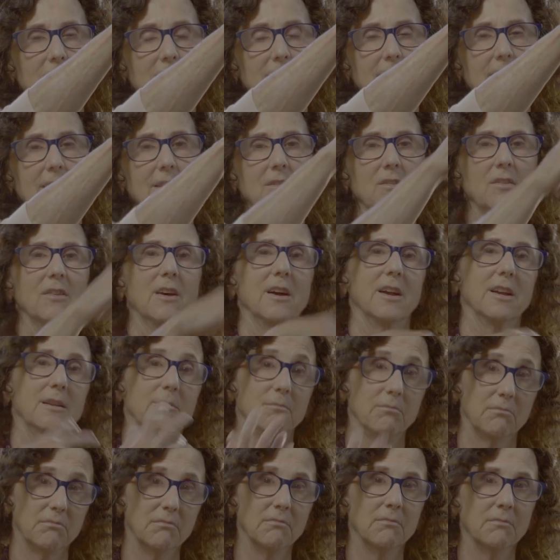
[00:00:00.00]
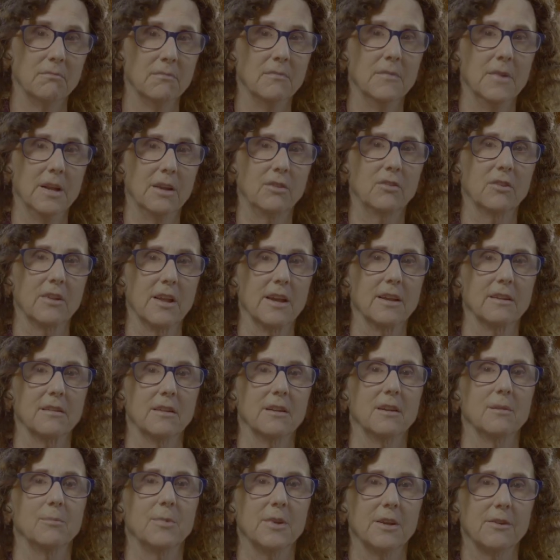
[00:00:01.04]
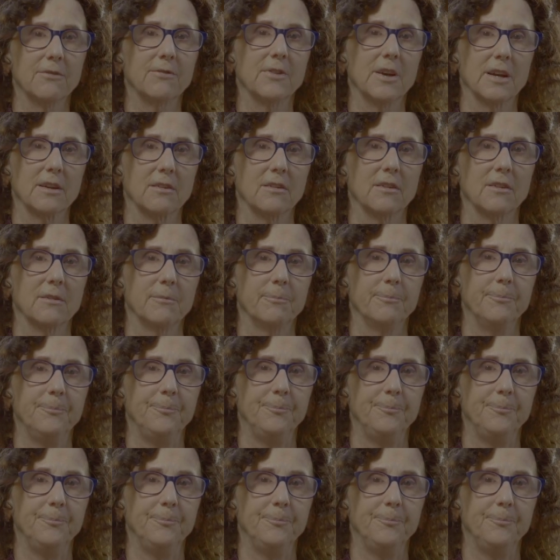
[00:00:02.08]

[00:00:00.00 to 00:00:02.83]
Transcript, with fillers: in that site, it's likely to be affected.